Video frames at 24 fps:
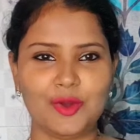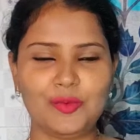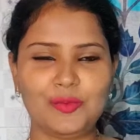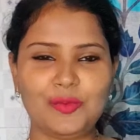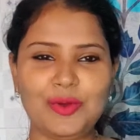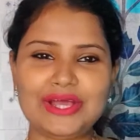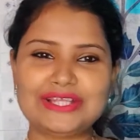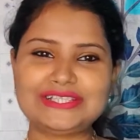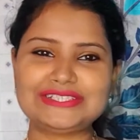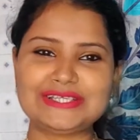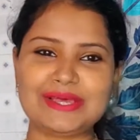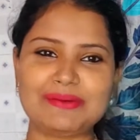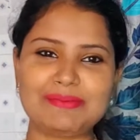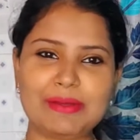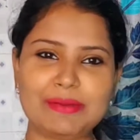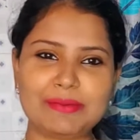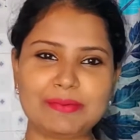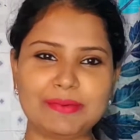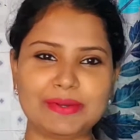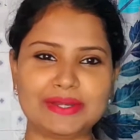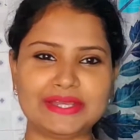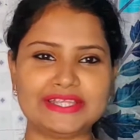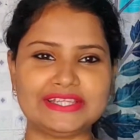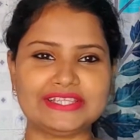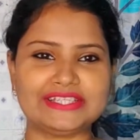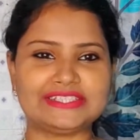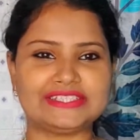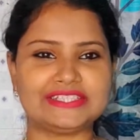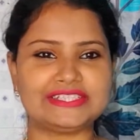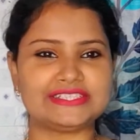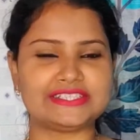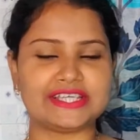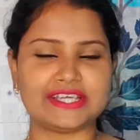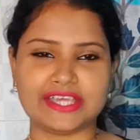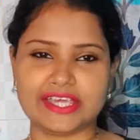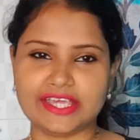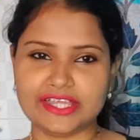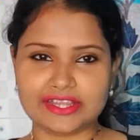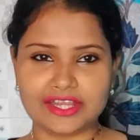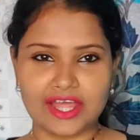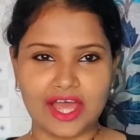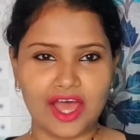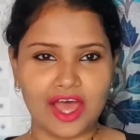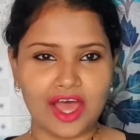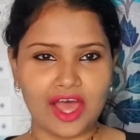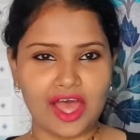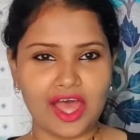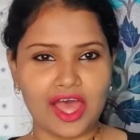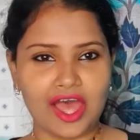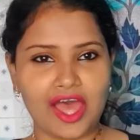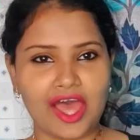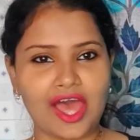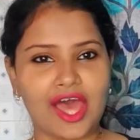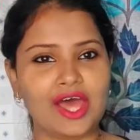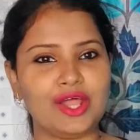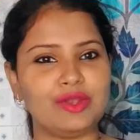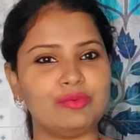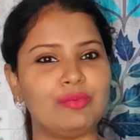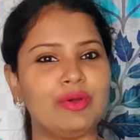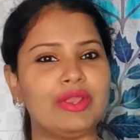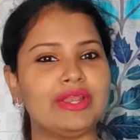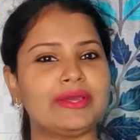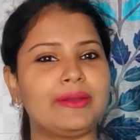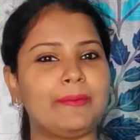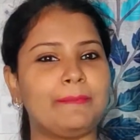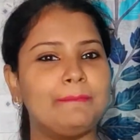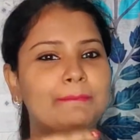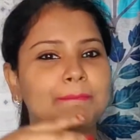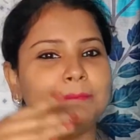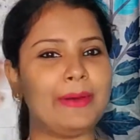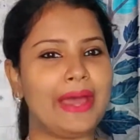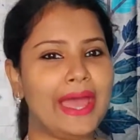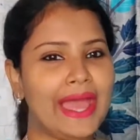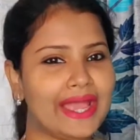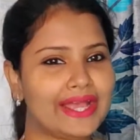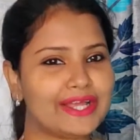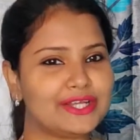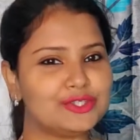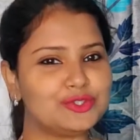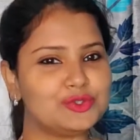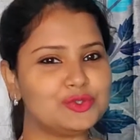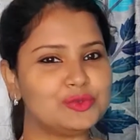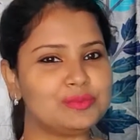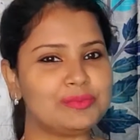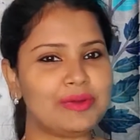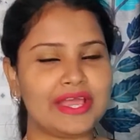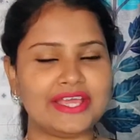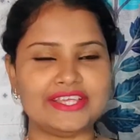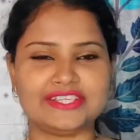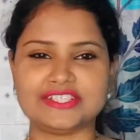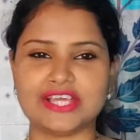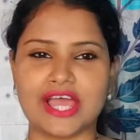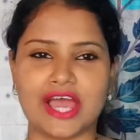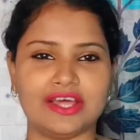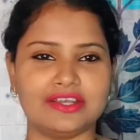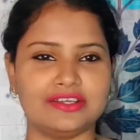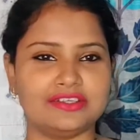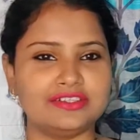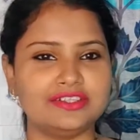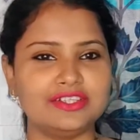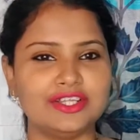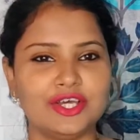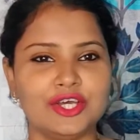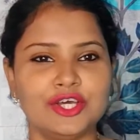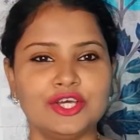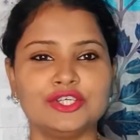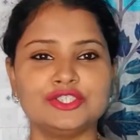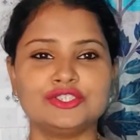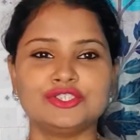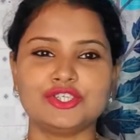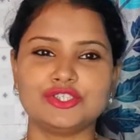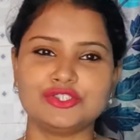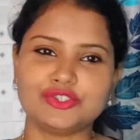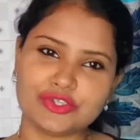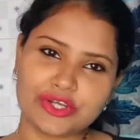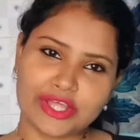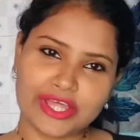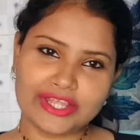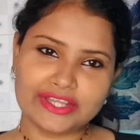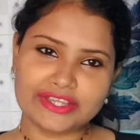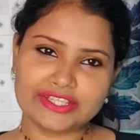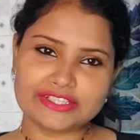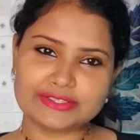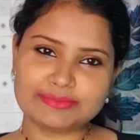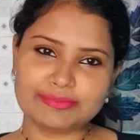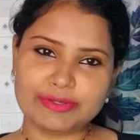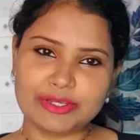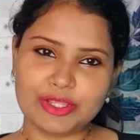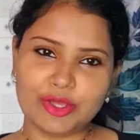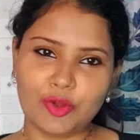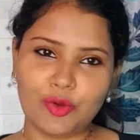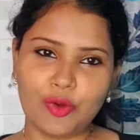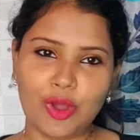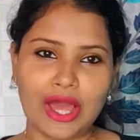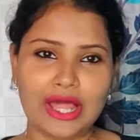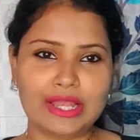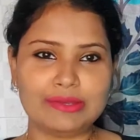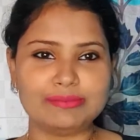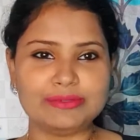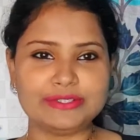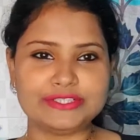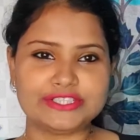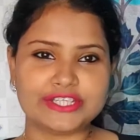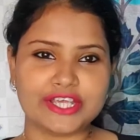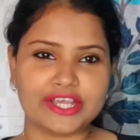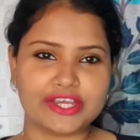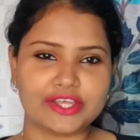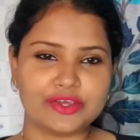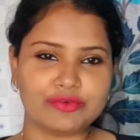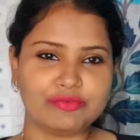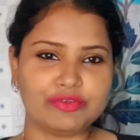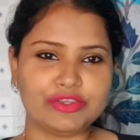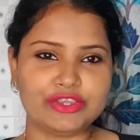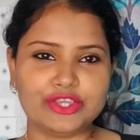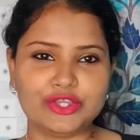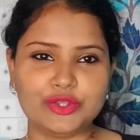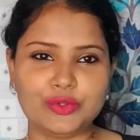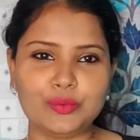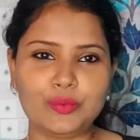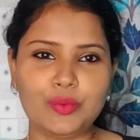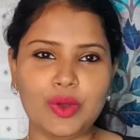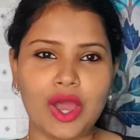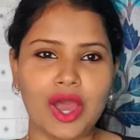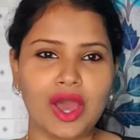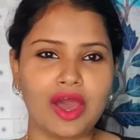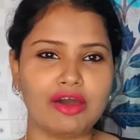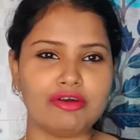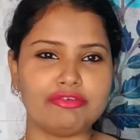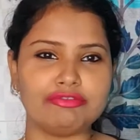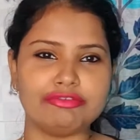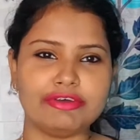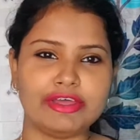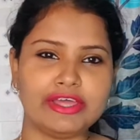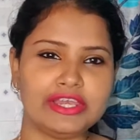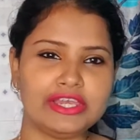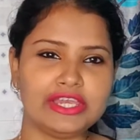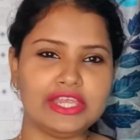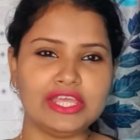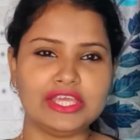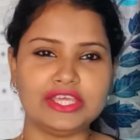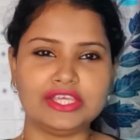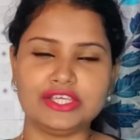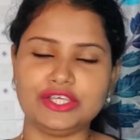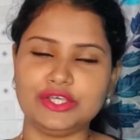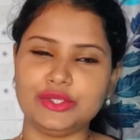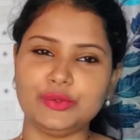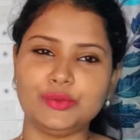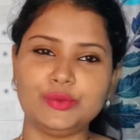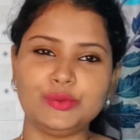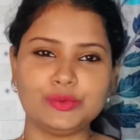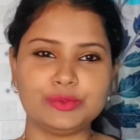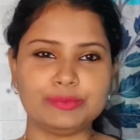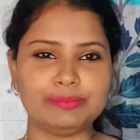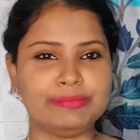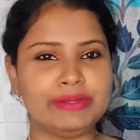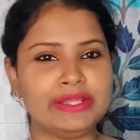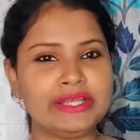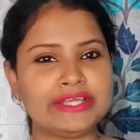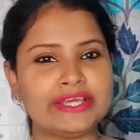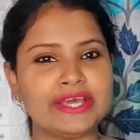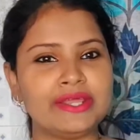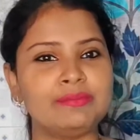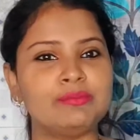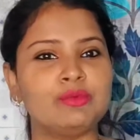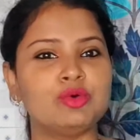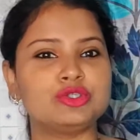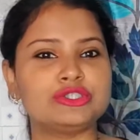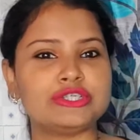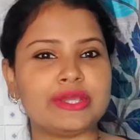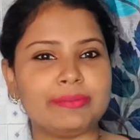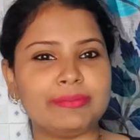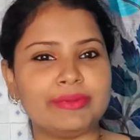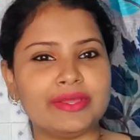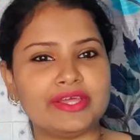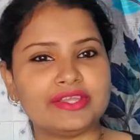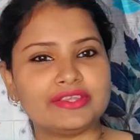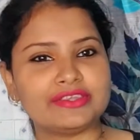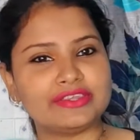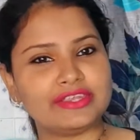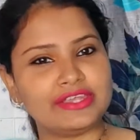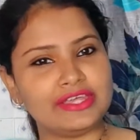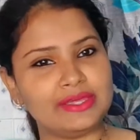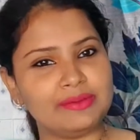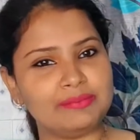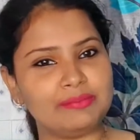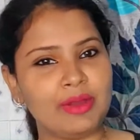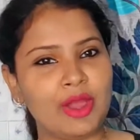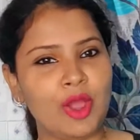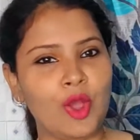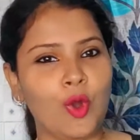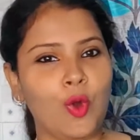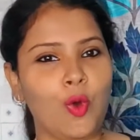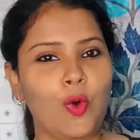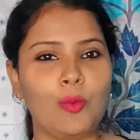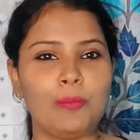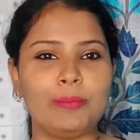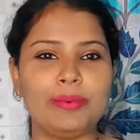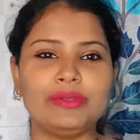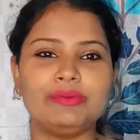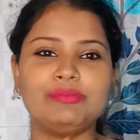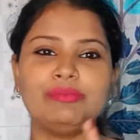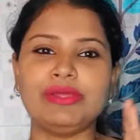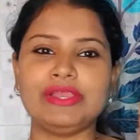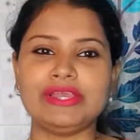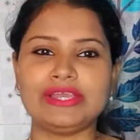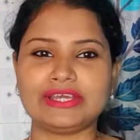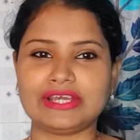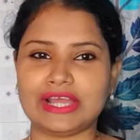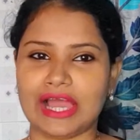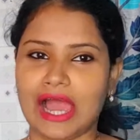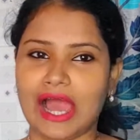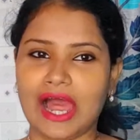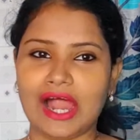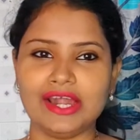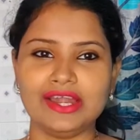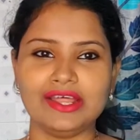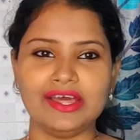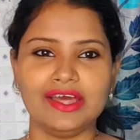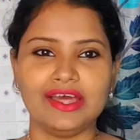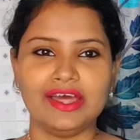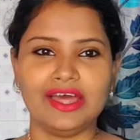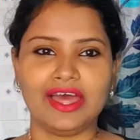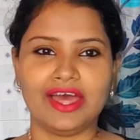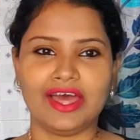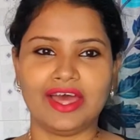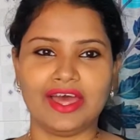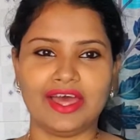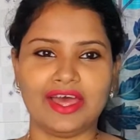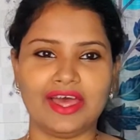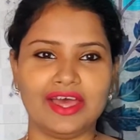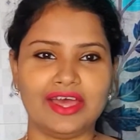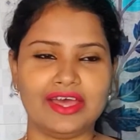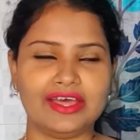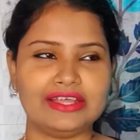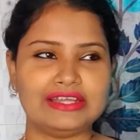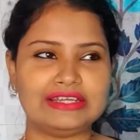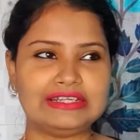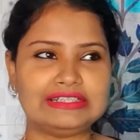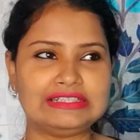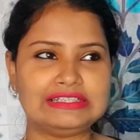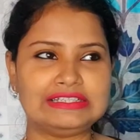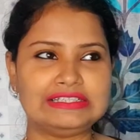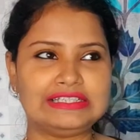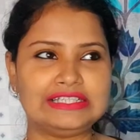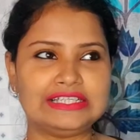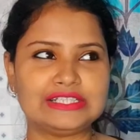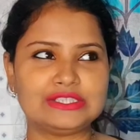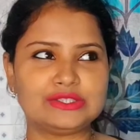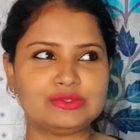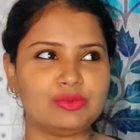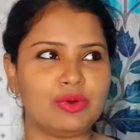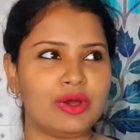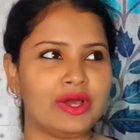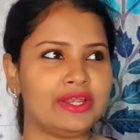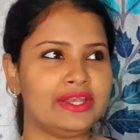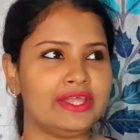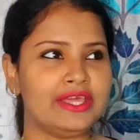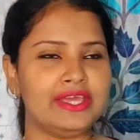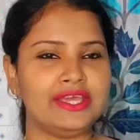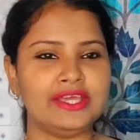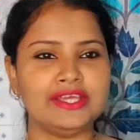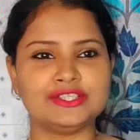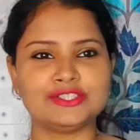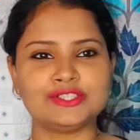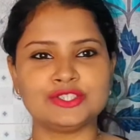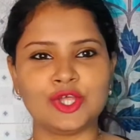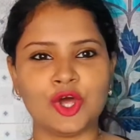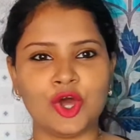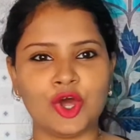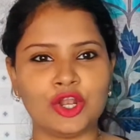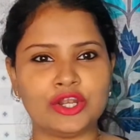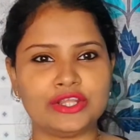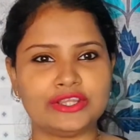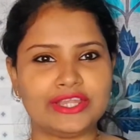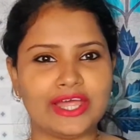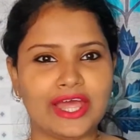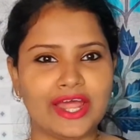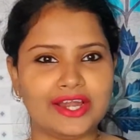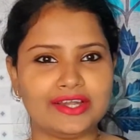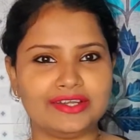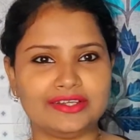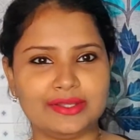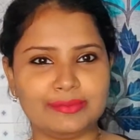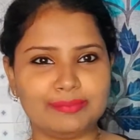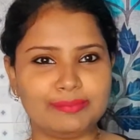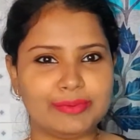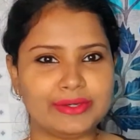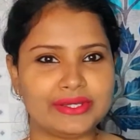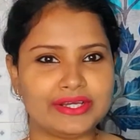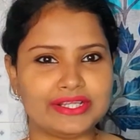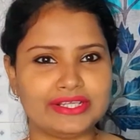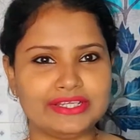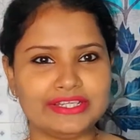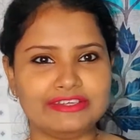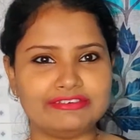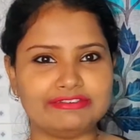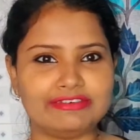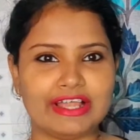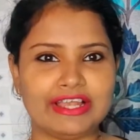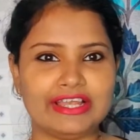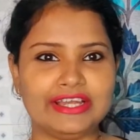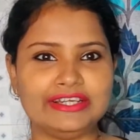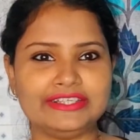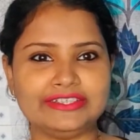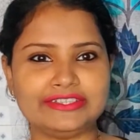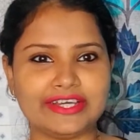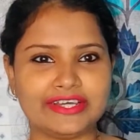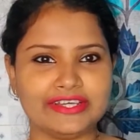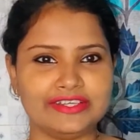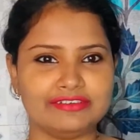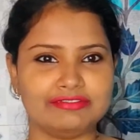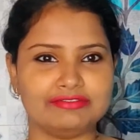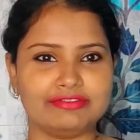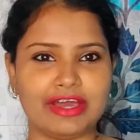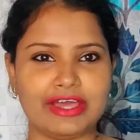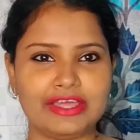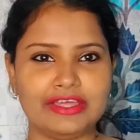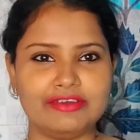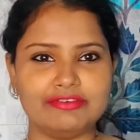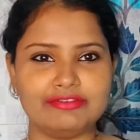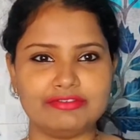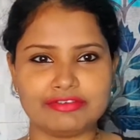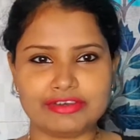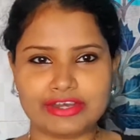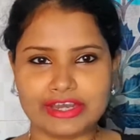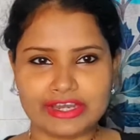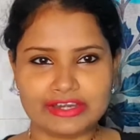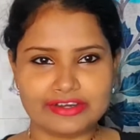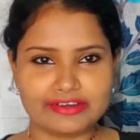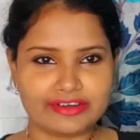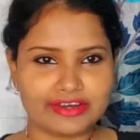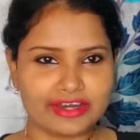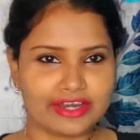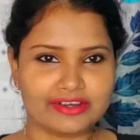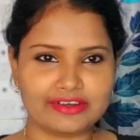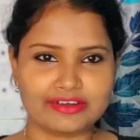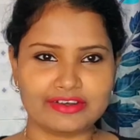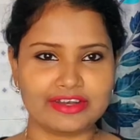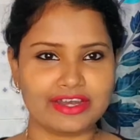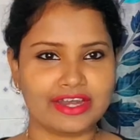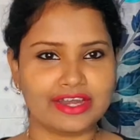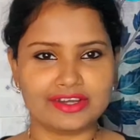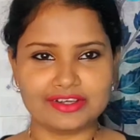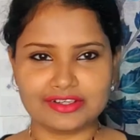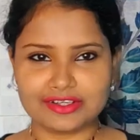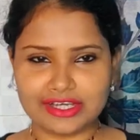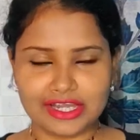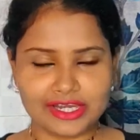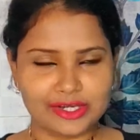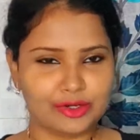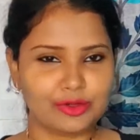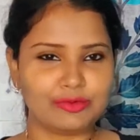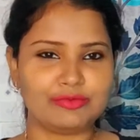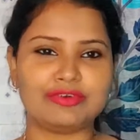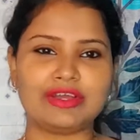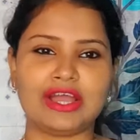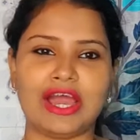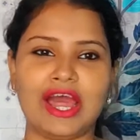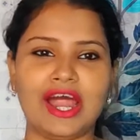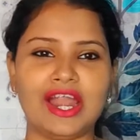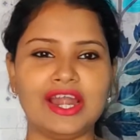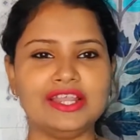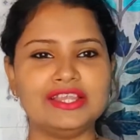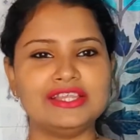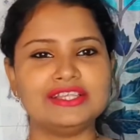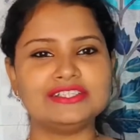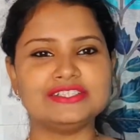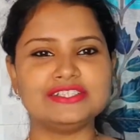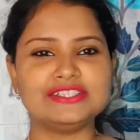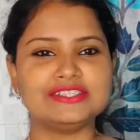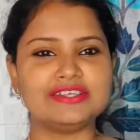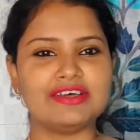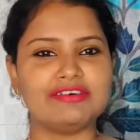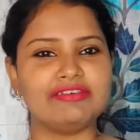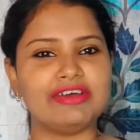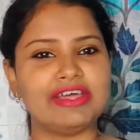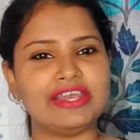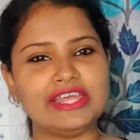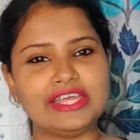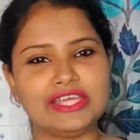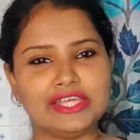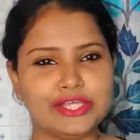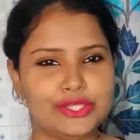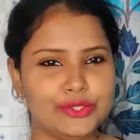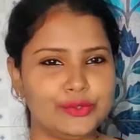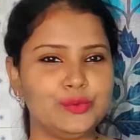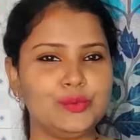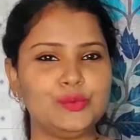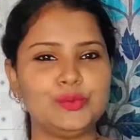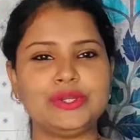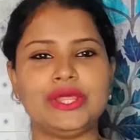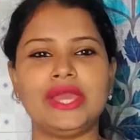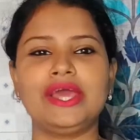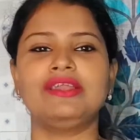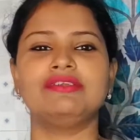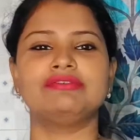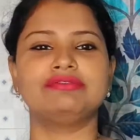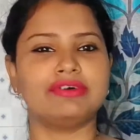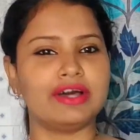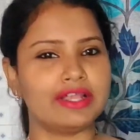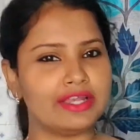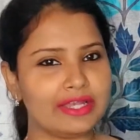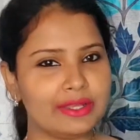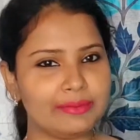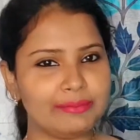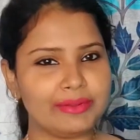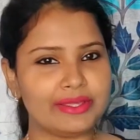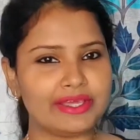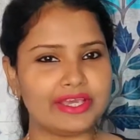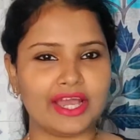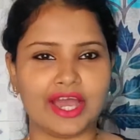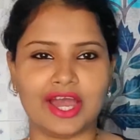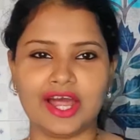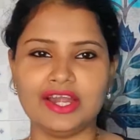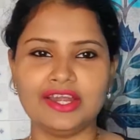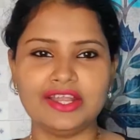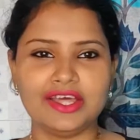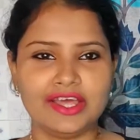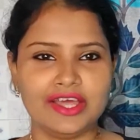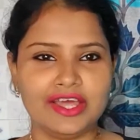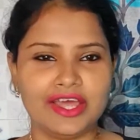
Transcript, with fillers: what's up everybody this is Sangeeta and welcome back to my channel so today in this video I'll be sharing with you a very cute milk and mocha bear theme open when card and this one is not that typically valentine vibe red red red kind of card this is a very cute and fun loving card